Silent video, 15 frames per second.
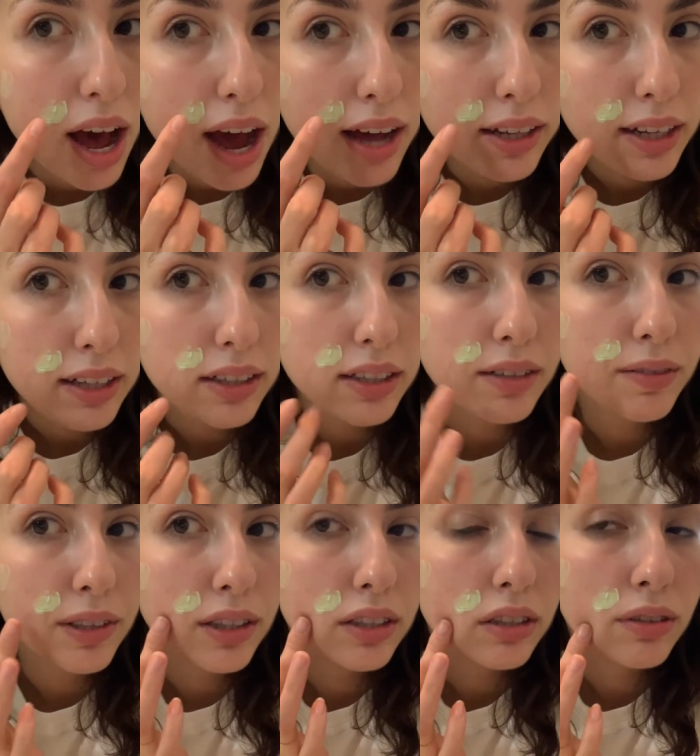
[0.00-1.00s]
I like
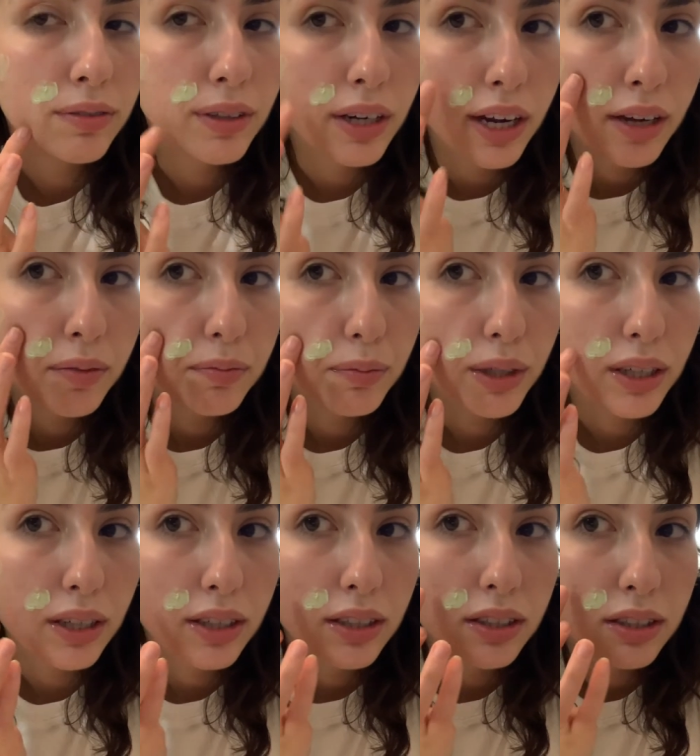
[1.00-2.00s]
leaving this overnight
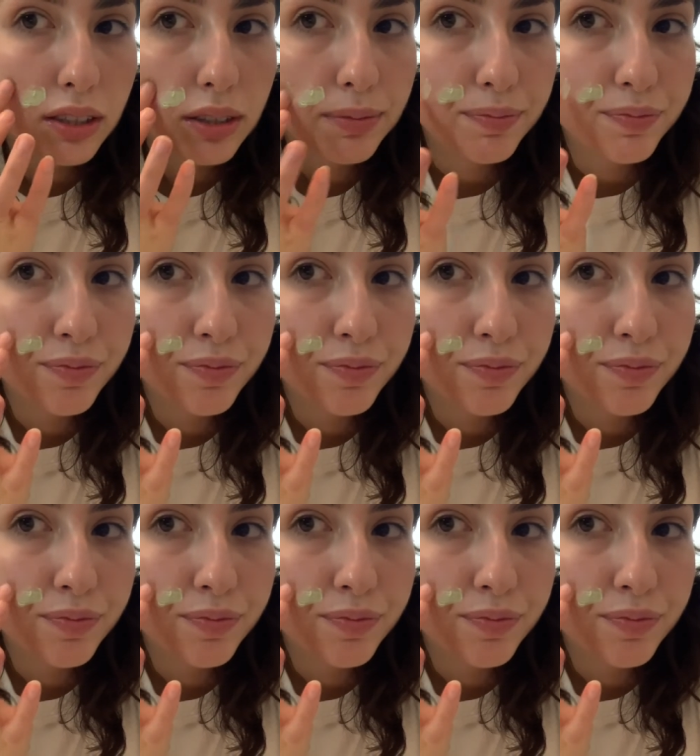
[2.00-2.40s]
because